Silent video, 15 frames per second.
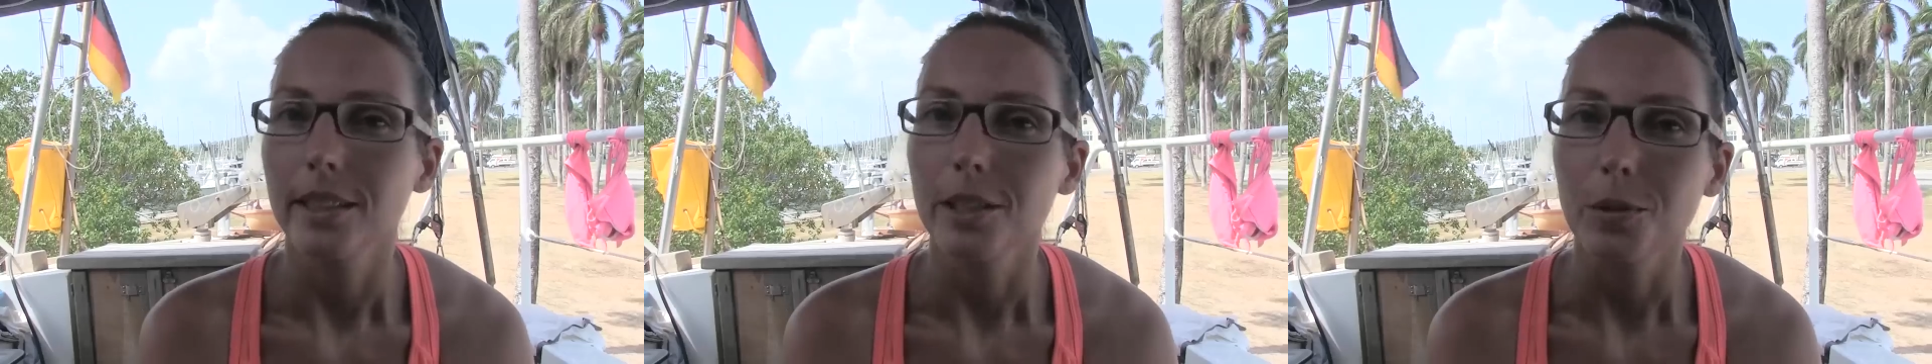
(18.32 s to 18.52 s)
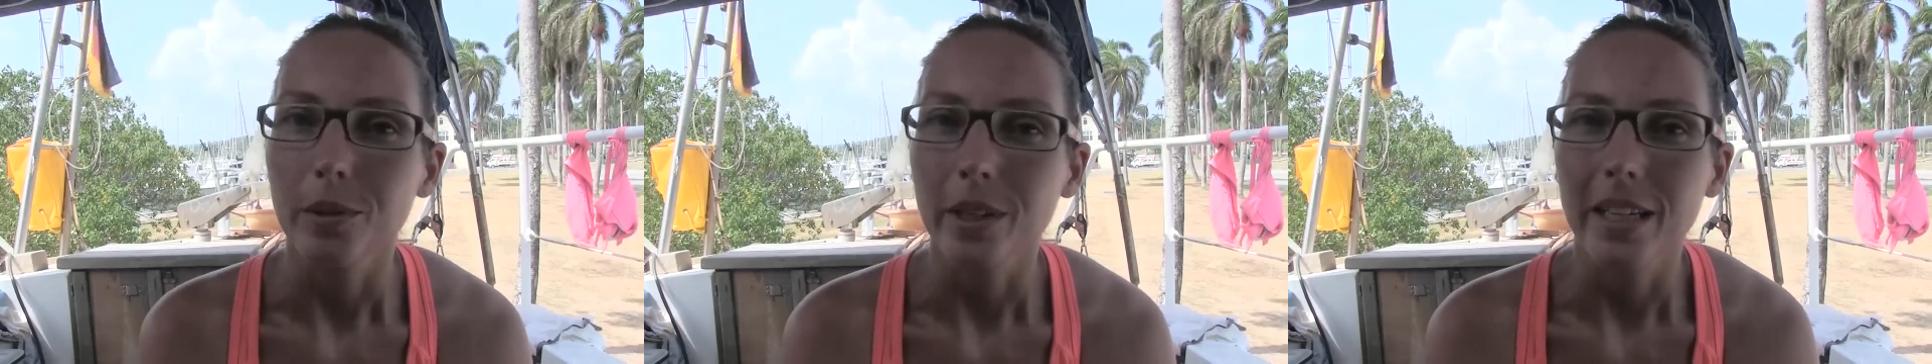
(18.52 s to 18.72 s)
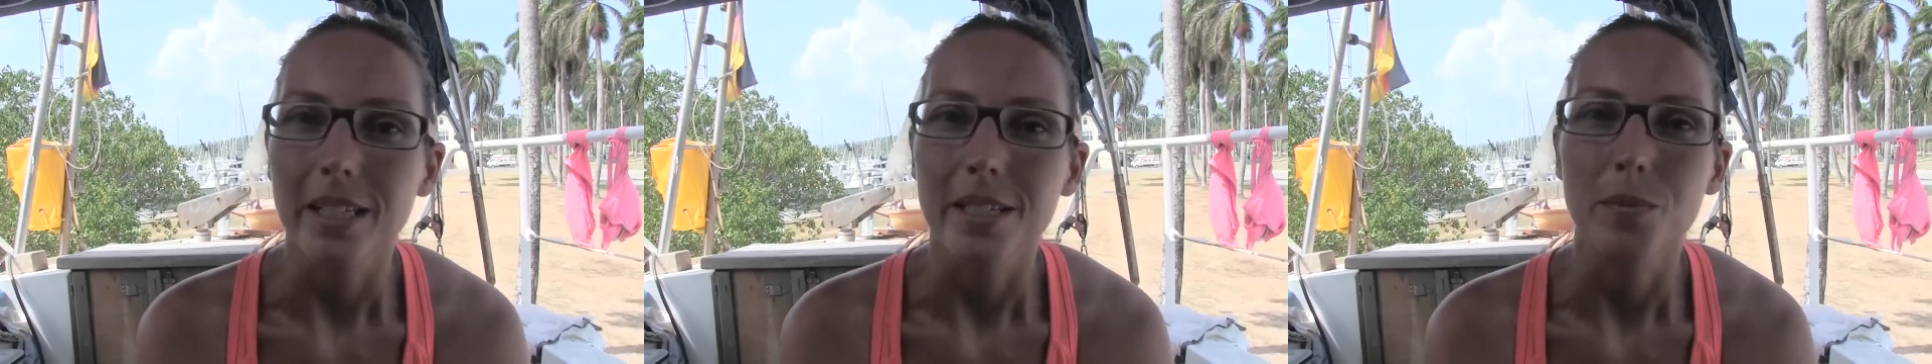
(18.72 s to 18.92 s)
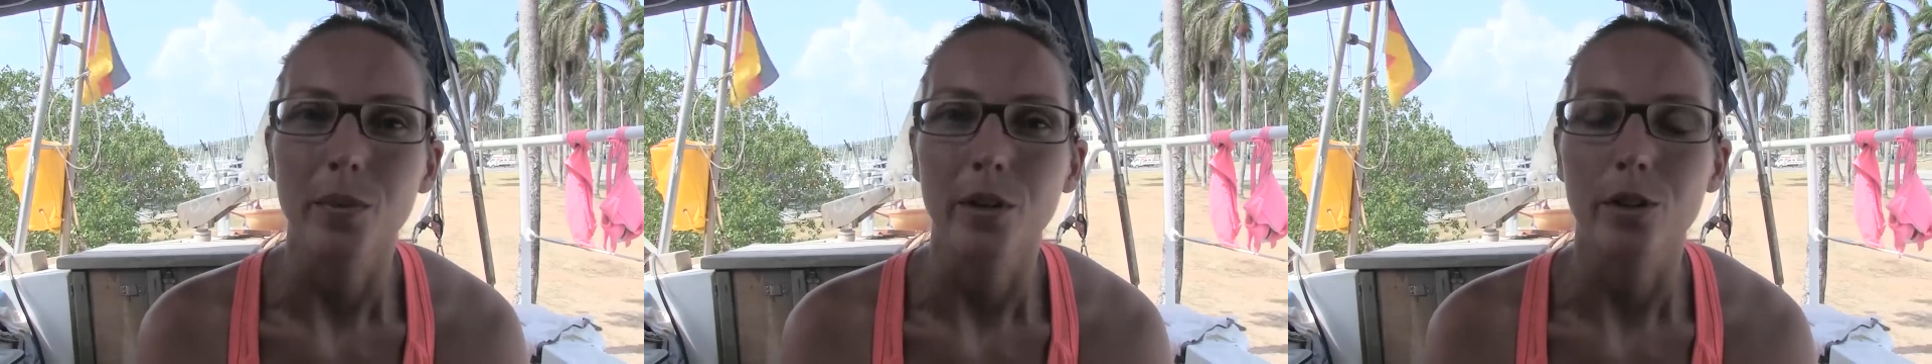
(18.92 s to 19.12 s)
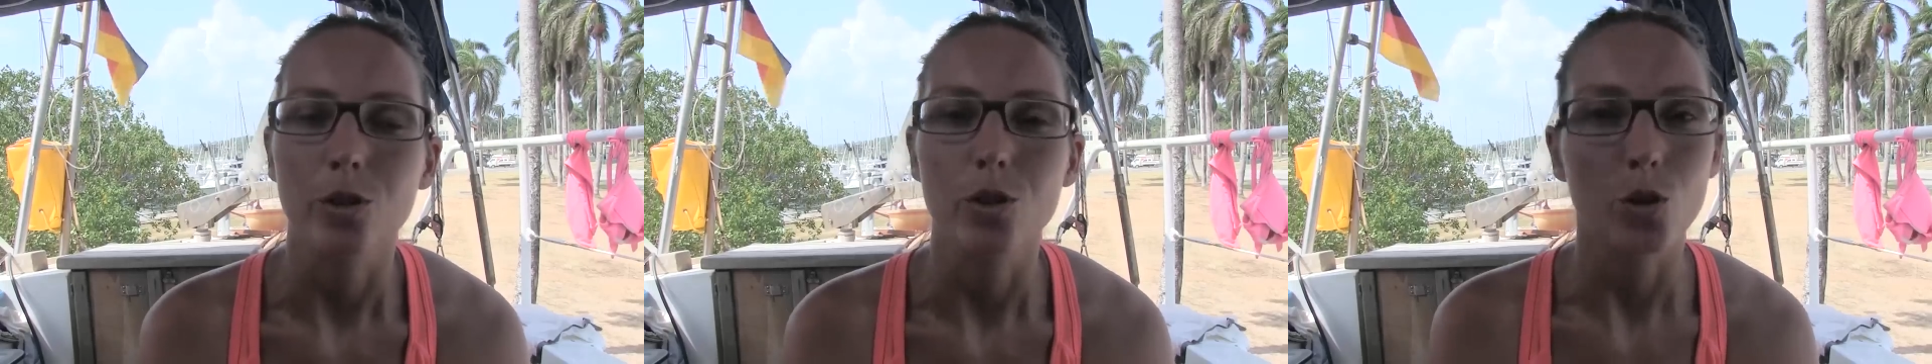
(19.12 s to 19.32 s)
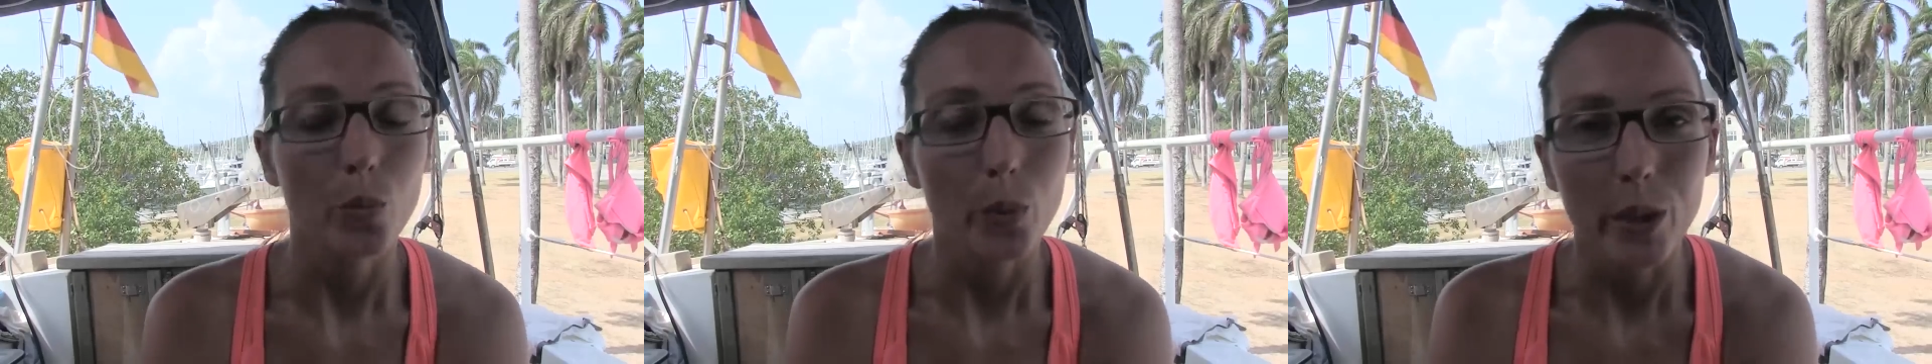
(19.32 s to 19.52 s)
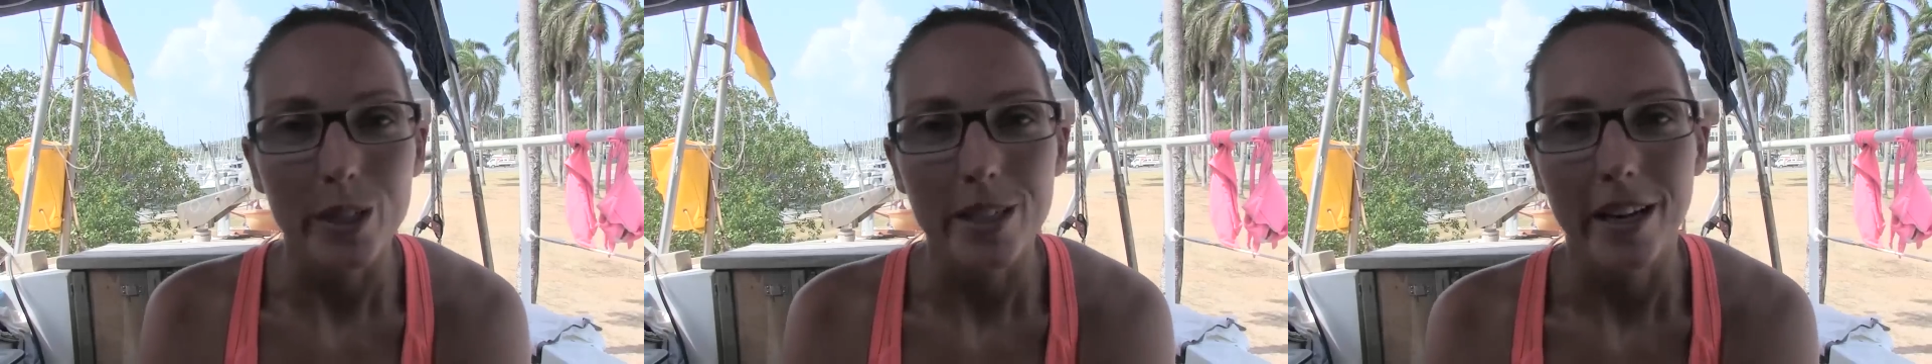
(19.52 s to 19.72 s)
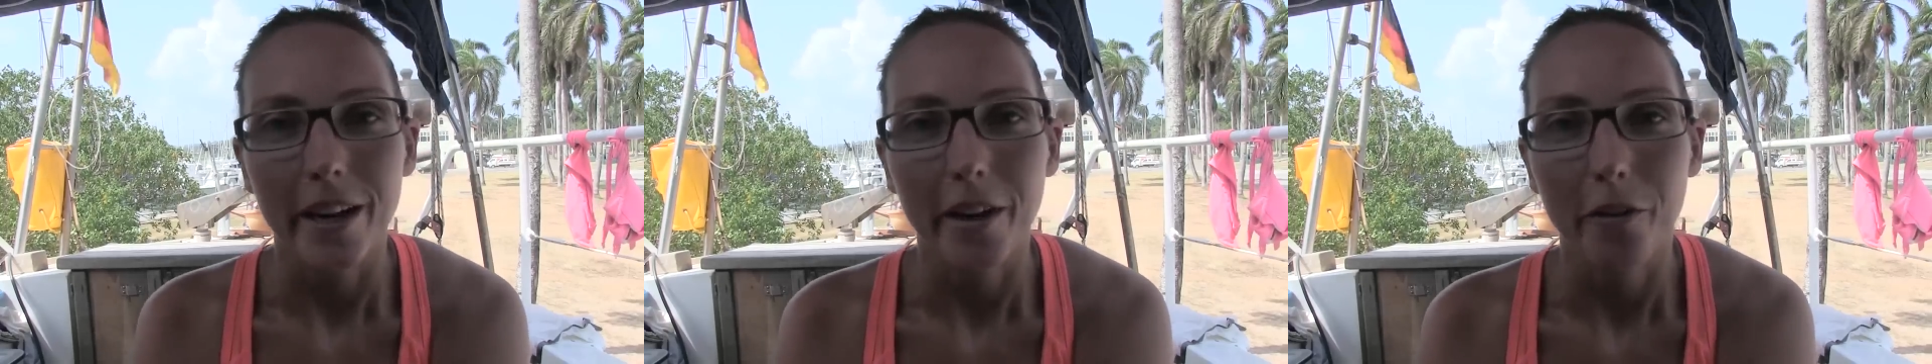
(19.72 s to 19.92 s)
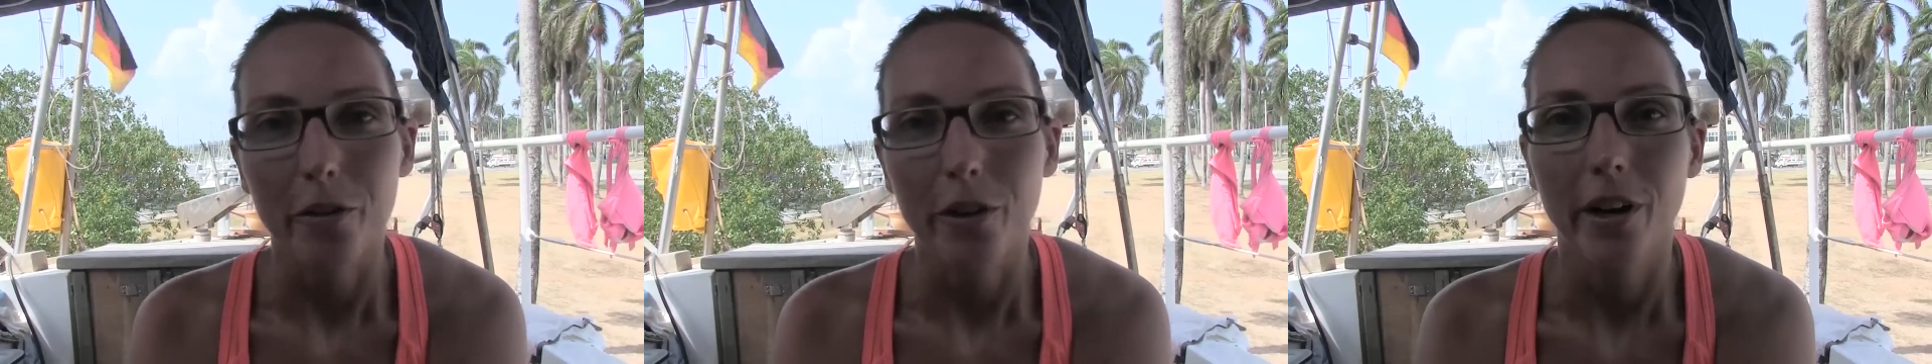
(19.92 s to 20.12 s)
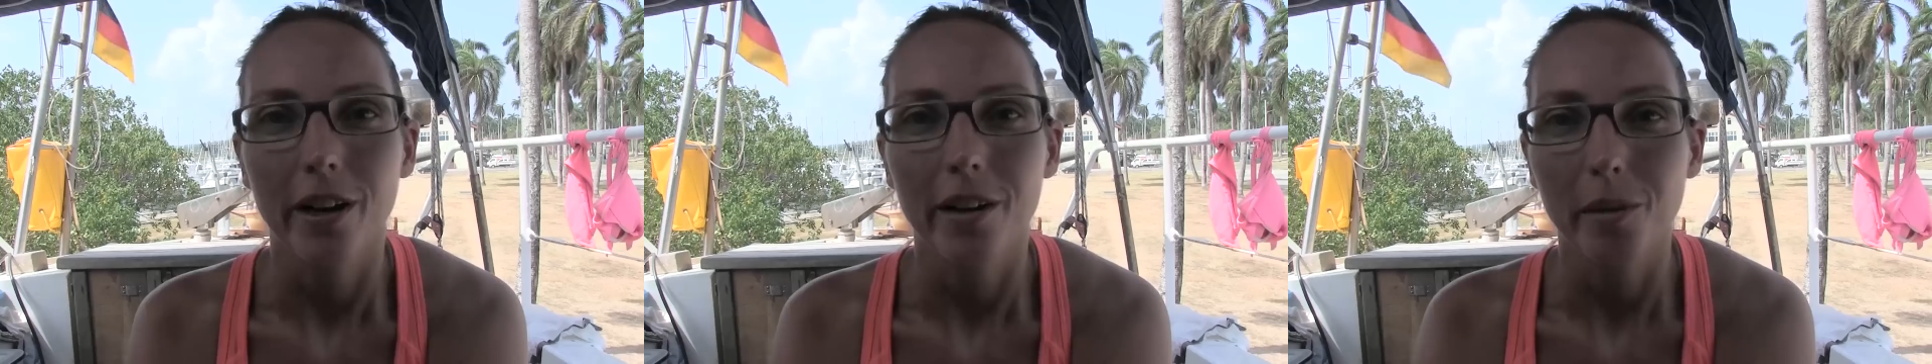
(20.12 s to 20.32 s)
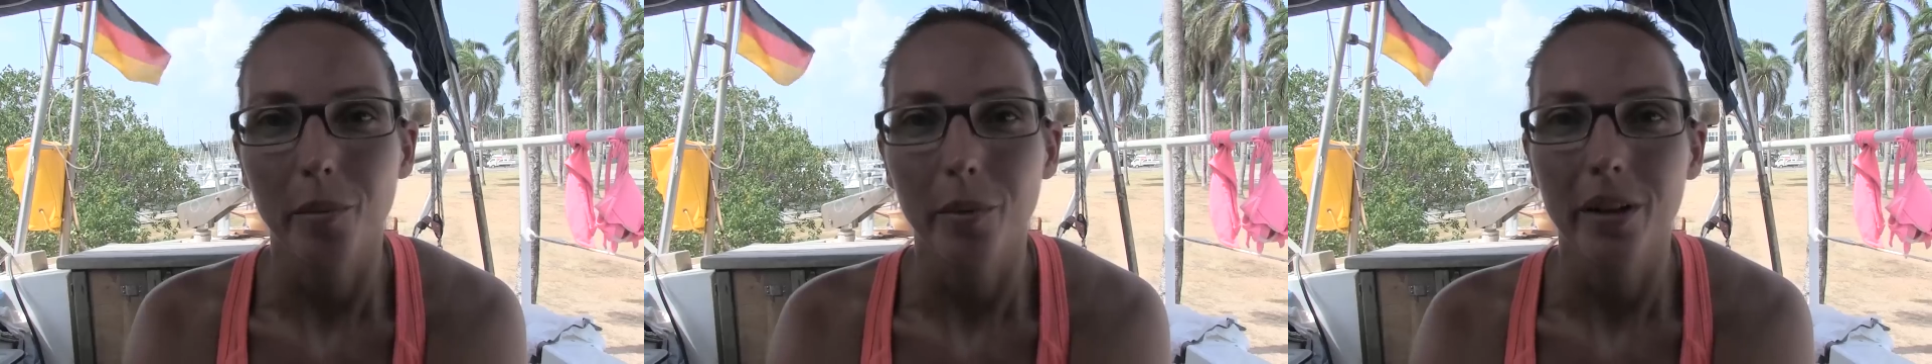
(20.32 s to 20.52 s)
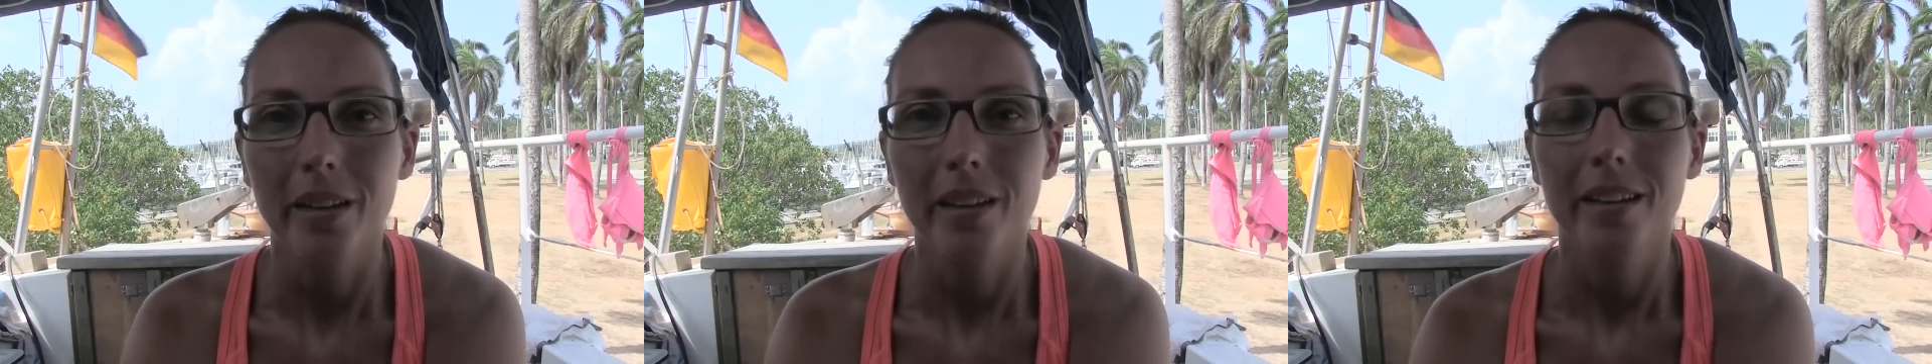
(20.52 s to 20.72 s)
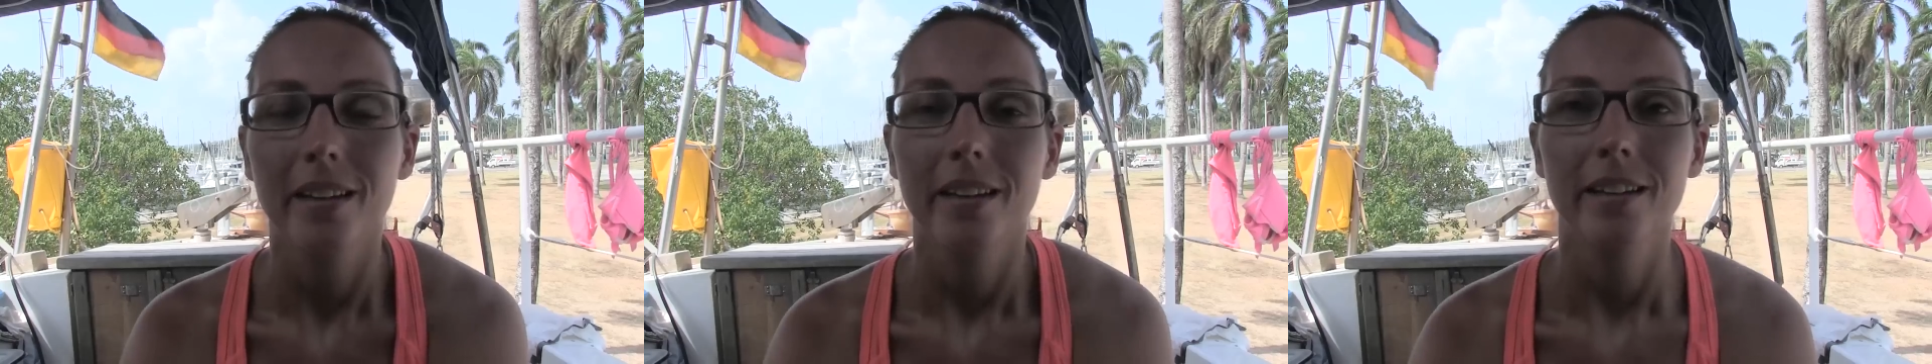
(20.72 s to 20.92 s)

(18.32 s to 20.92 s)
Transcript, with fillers: This week has been super exciting for me.